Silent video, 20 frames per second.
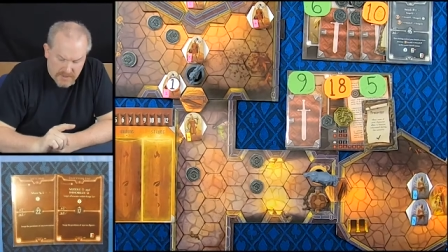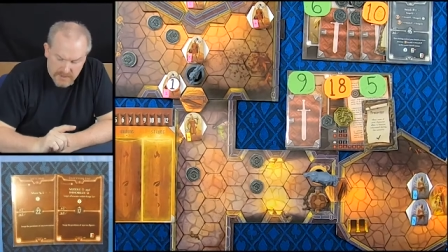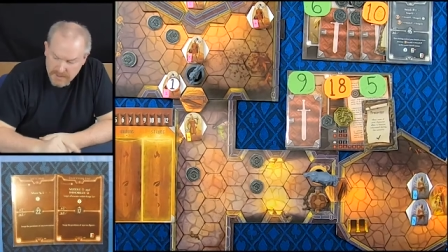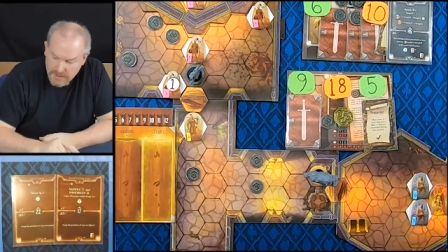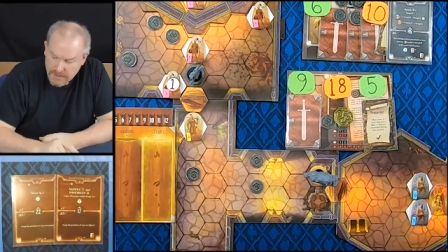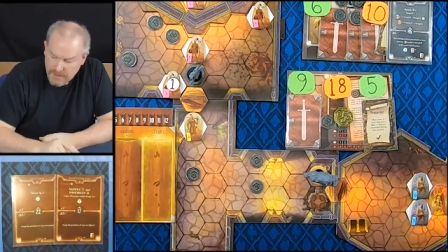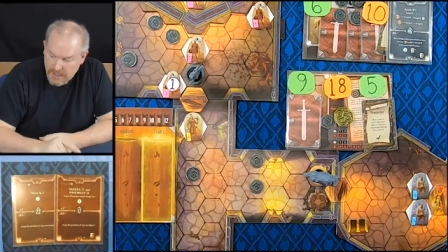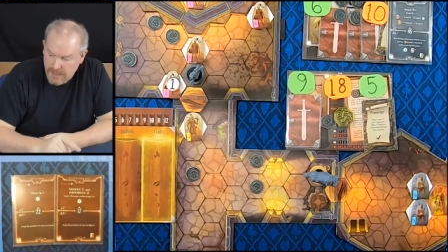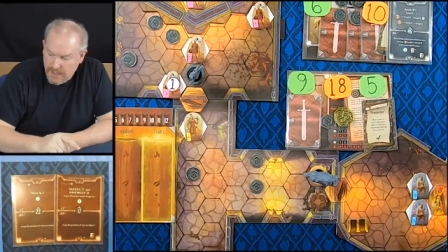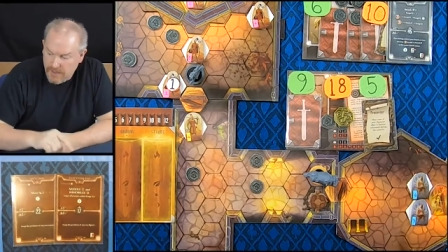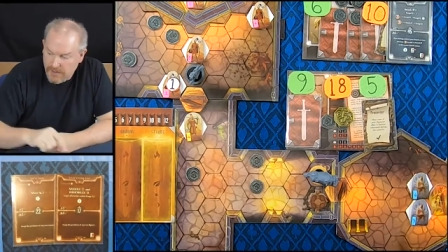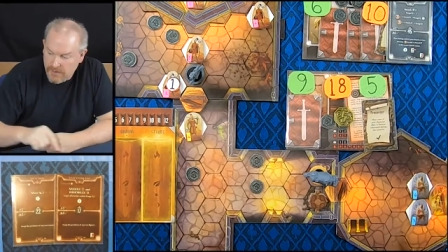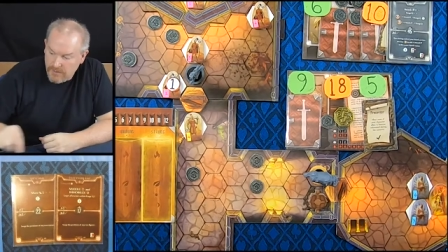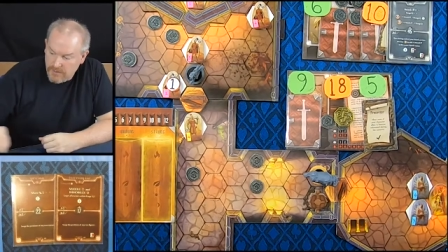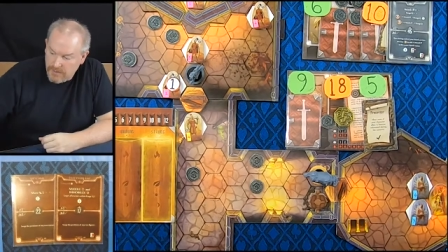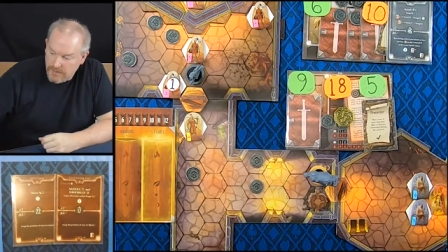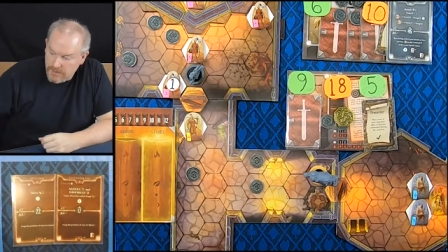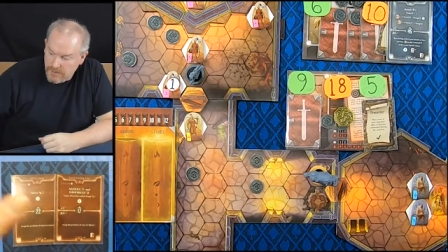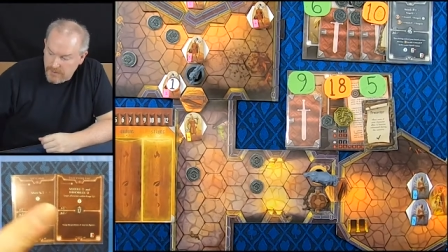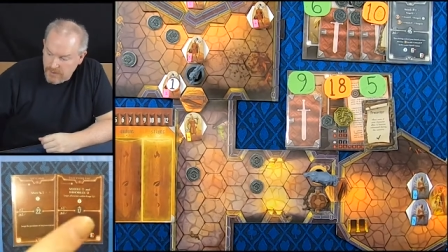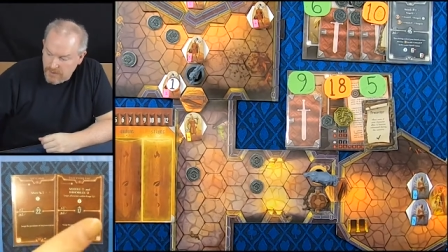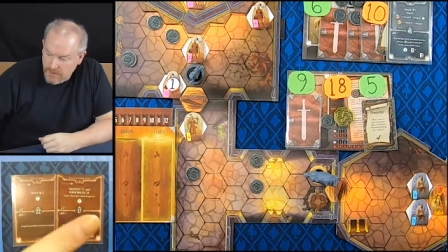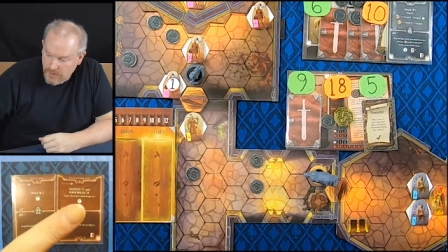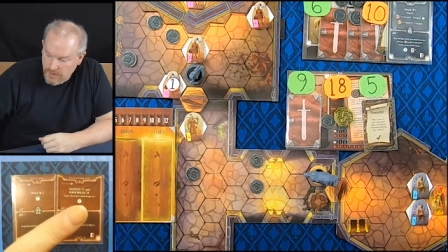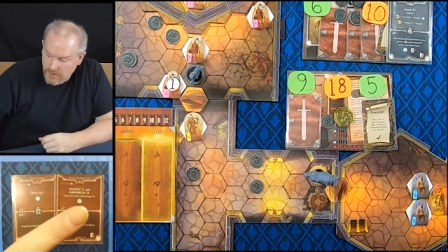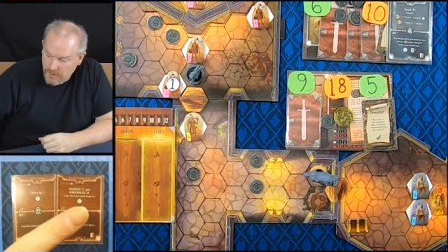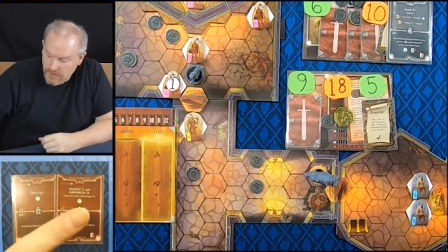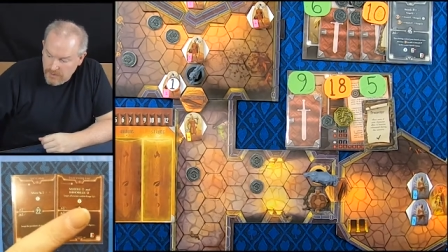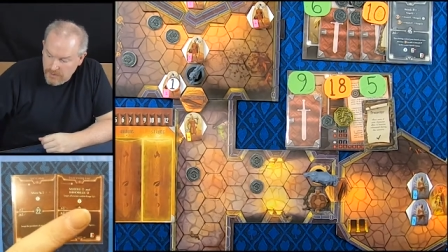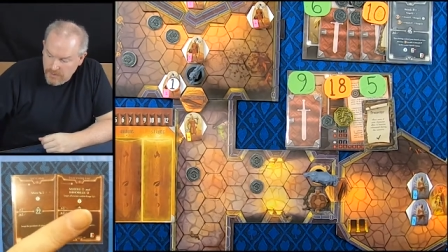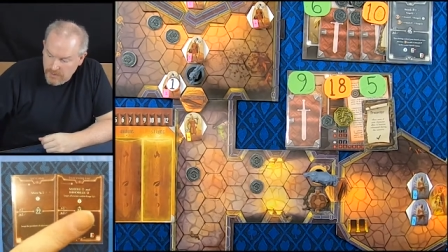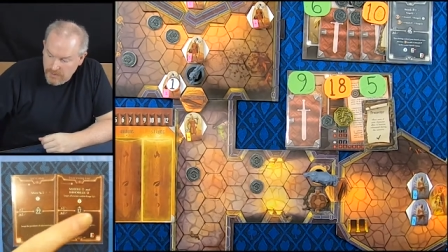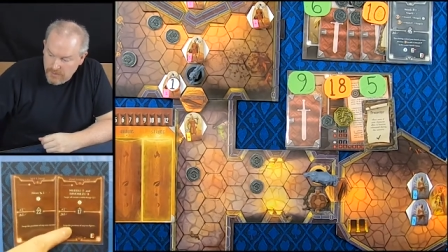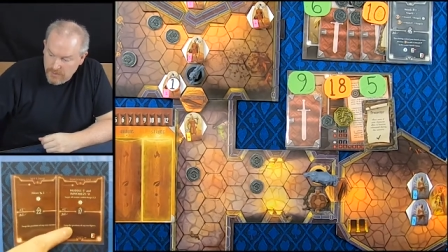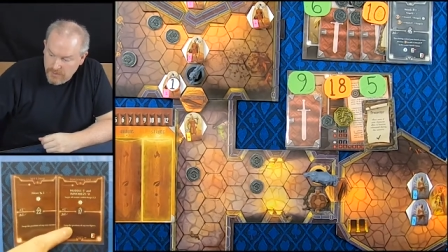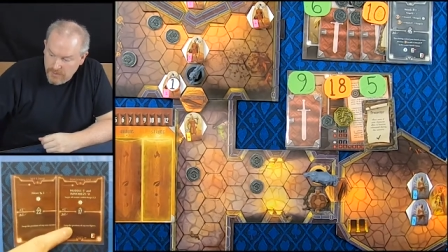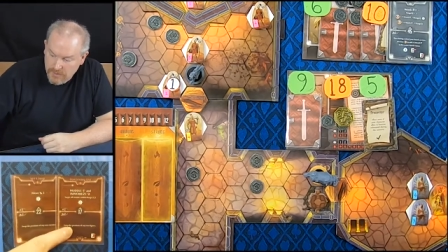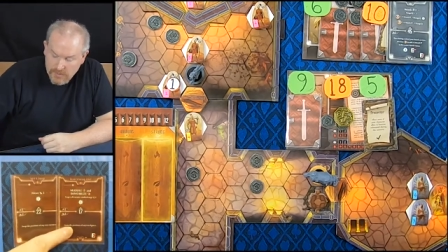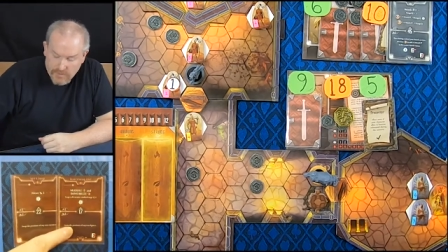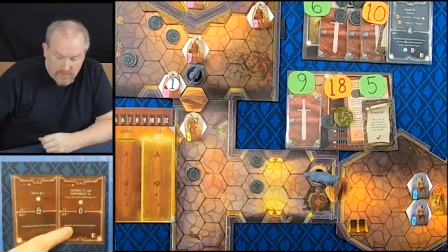Now
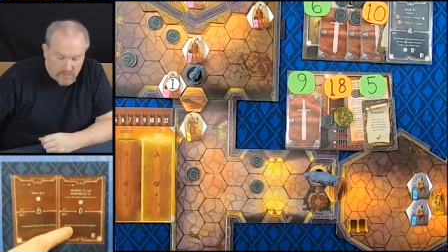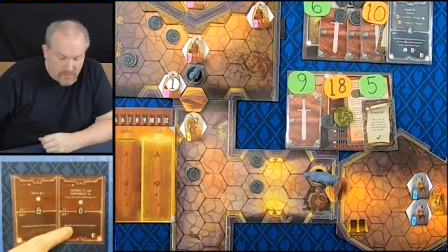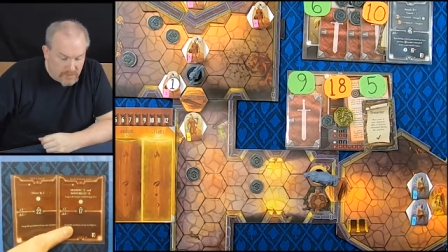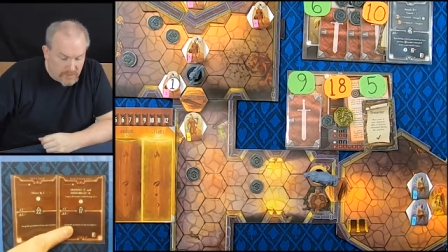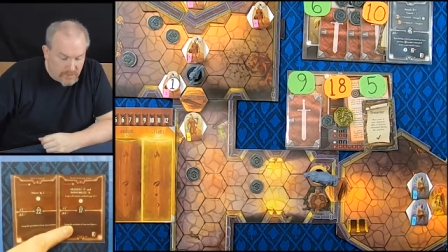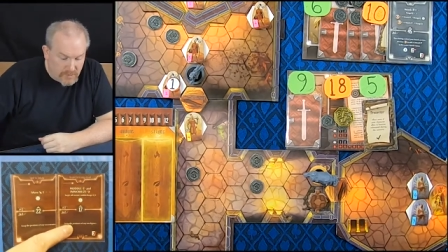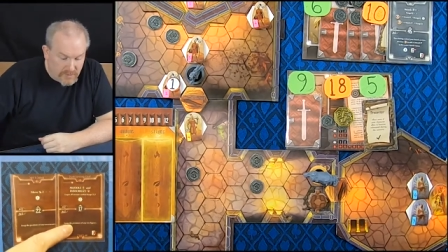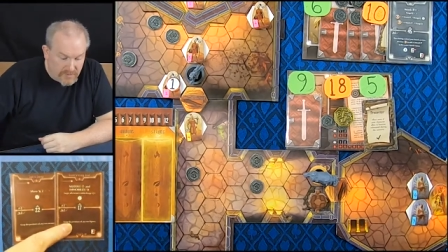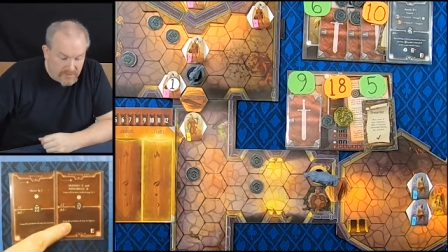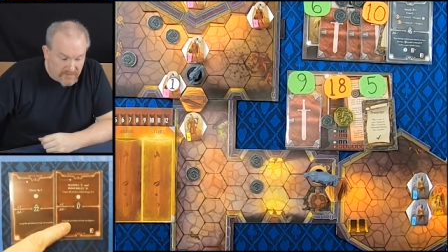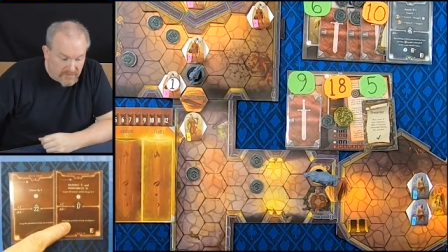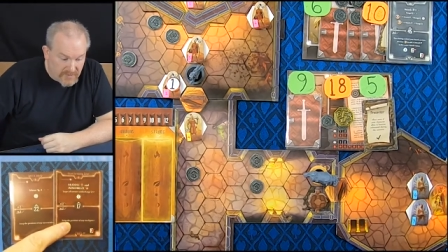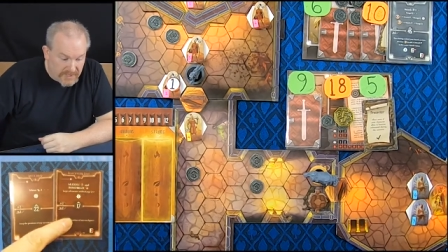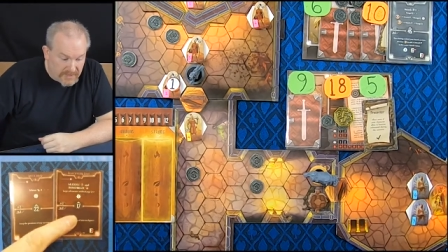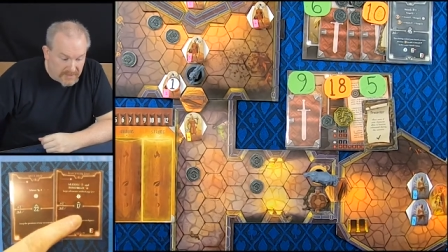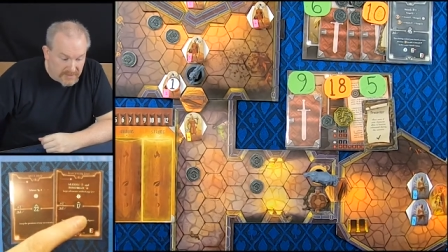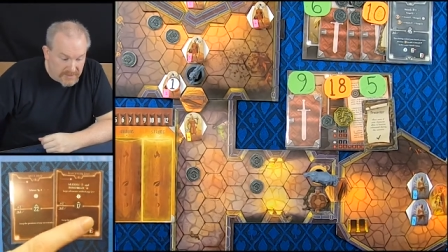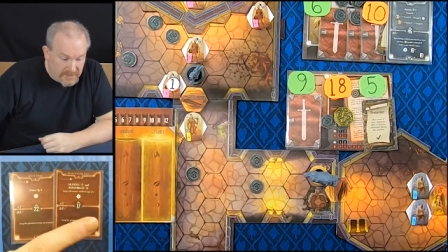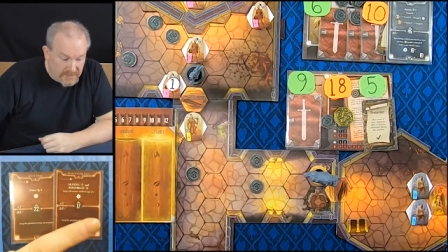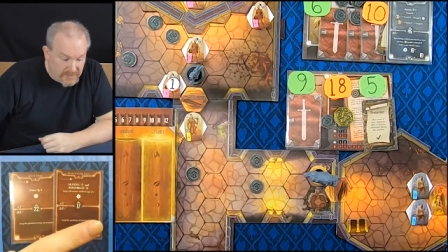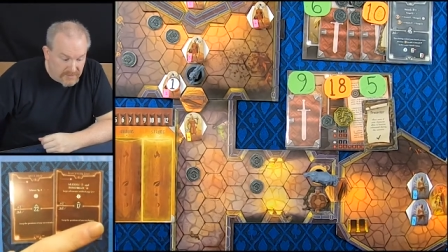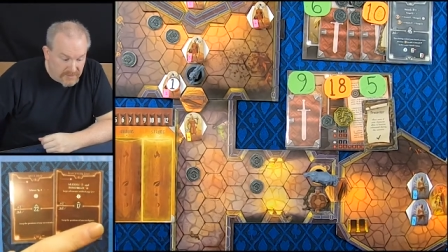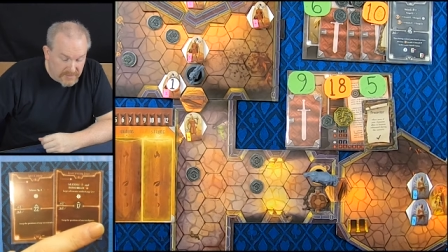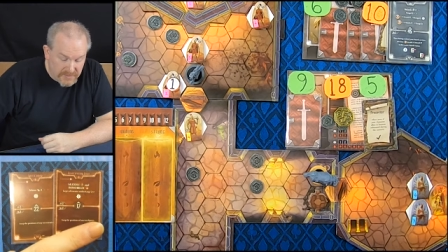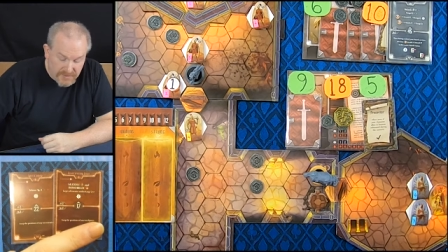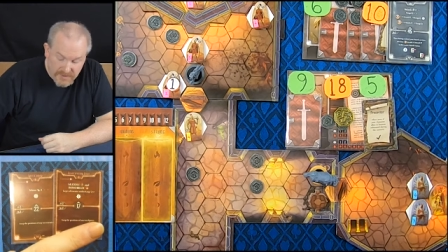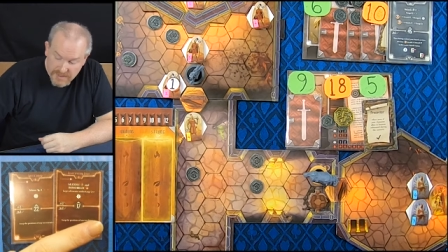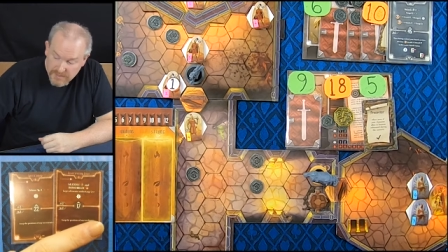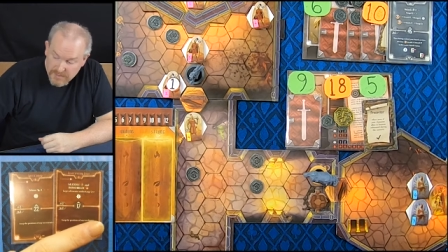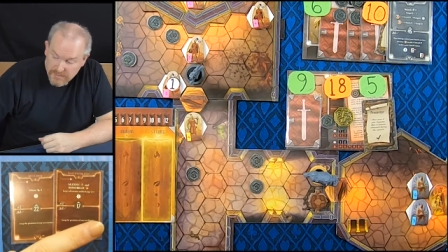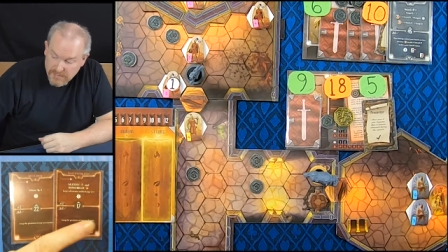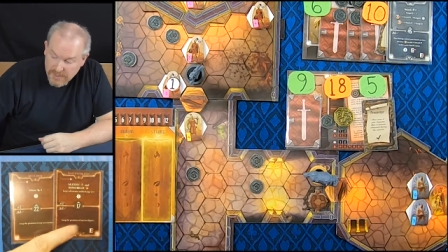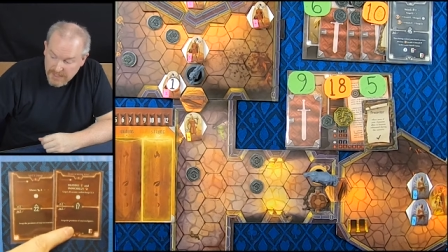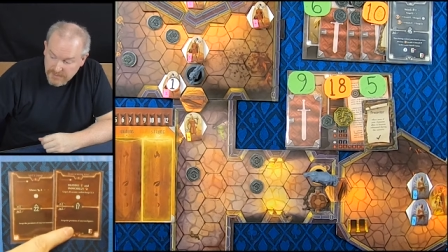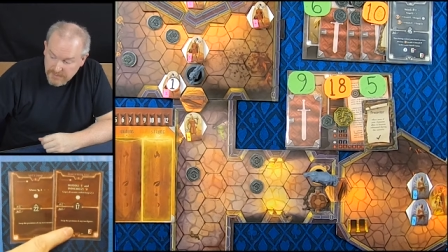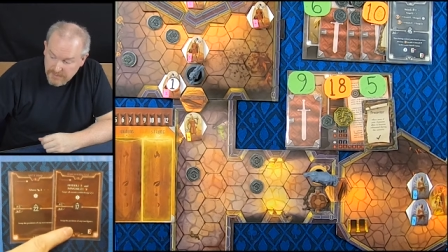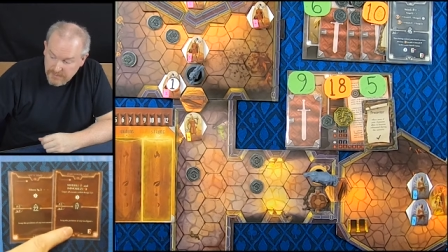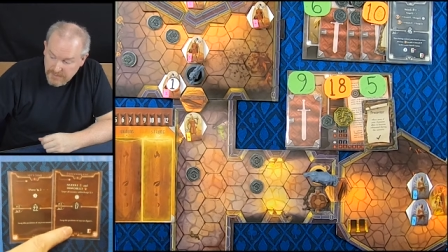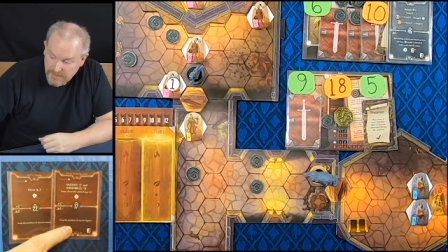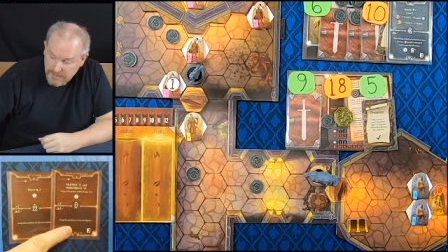we will finally use the
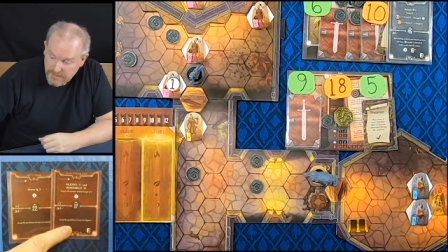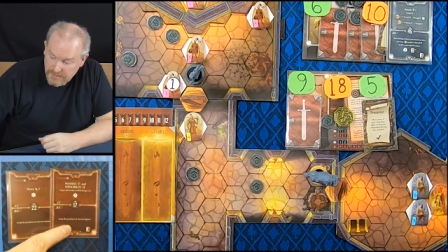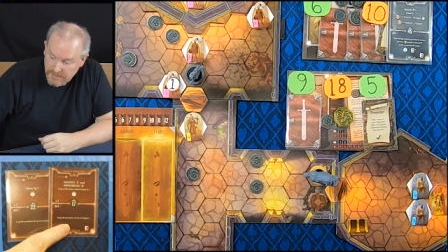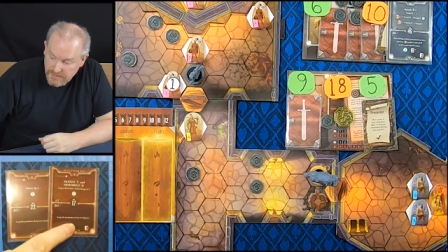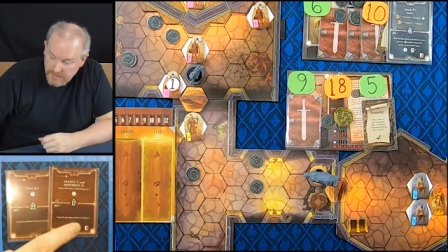bottom